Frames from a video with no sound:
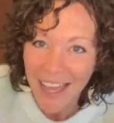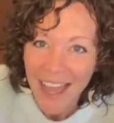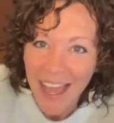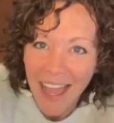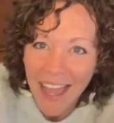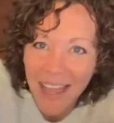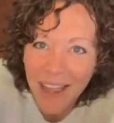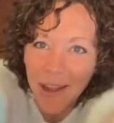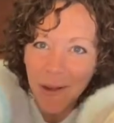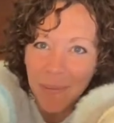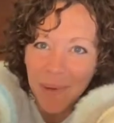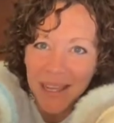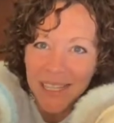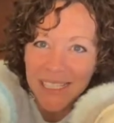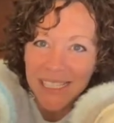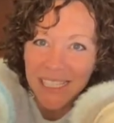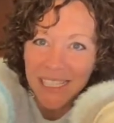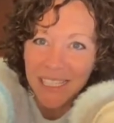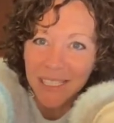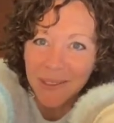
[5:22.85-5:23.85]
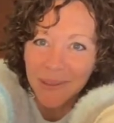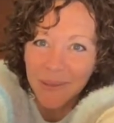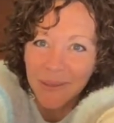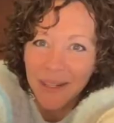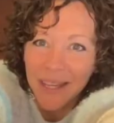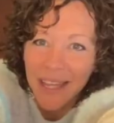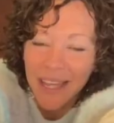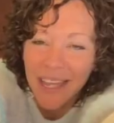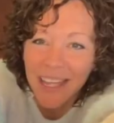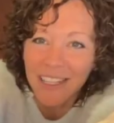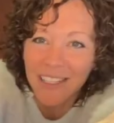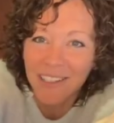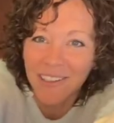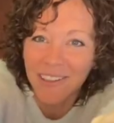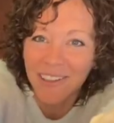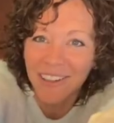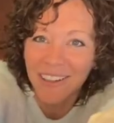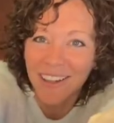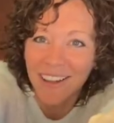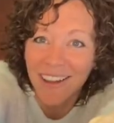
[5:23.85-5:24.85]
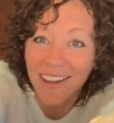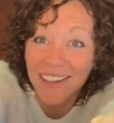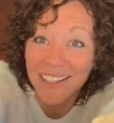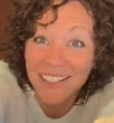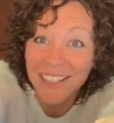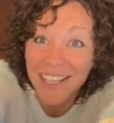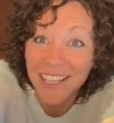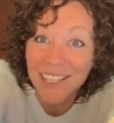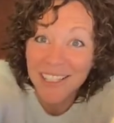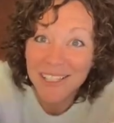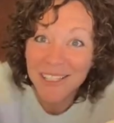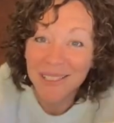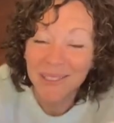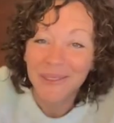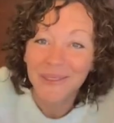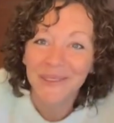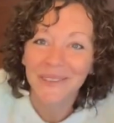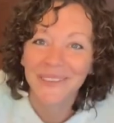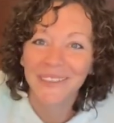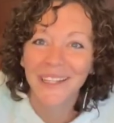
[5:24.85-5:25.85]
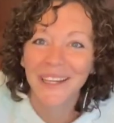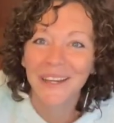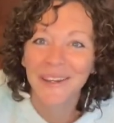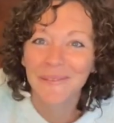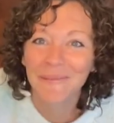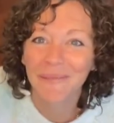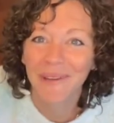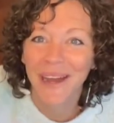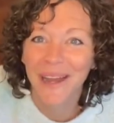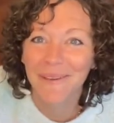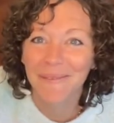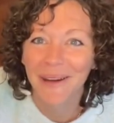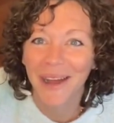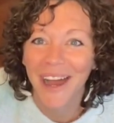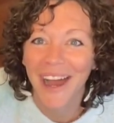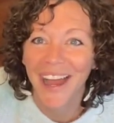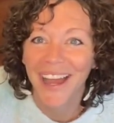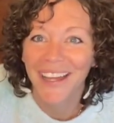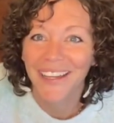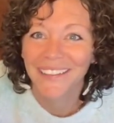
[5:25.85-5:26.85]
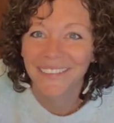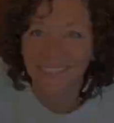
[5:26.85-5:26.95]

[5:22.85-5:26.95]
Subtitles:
I hope I see you in your claws soon. Bye-bye.